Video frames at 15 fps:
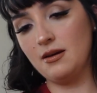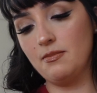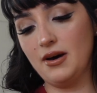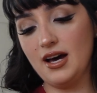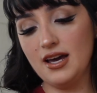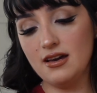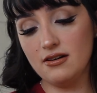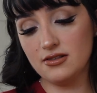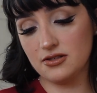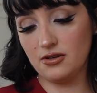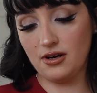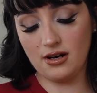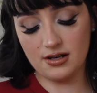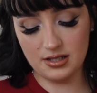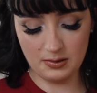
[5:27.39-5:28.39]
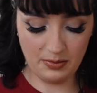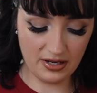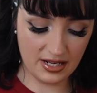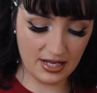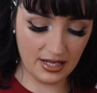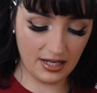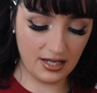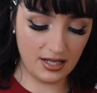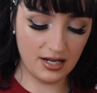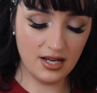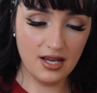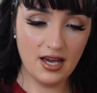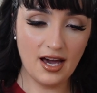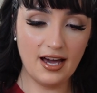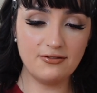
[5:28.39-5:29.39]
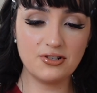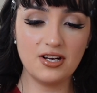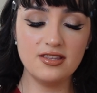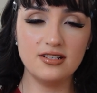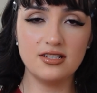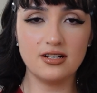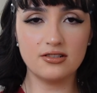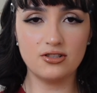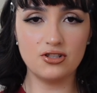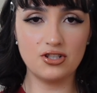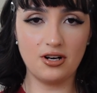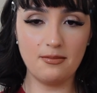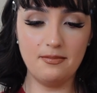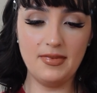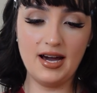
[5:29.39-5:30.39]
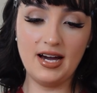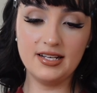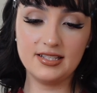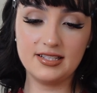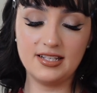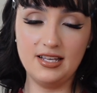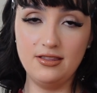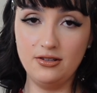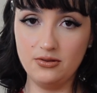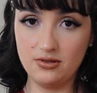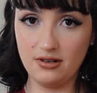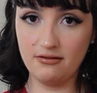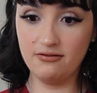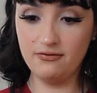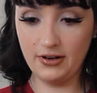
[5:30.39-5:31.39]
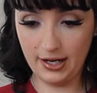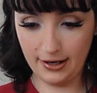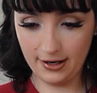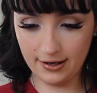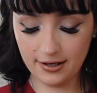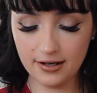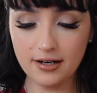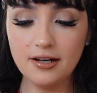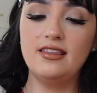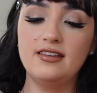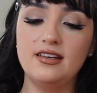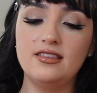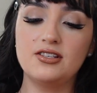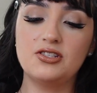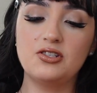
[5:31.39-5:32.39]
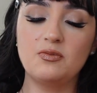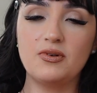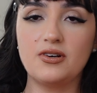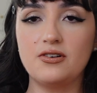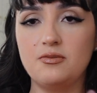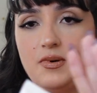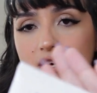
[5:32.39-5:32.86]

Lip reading: but I also heard it's pretty good. I've tried the Dr. Jart masks, and those are fire. And then the Supergoop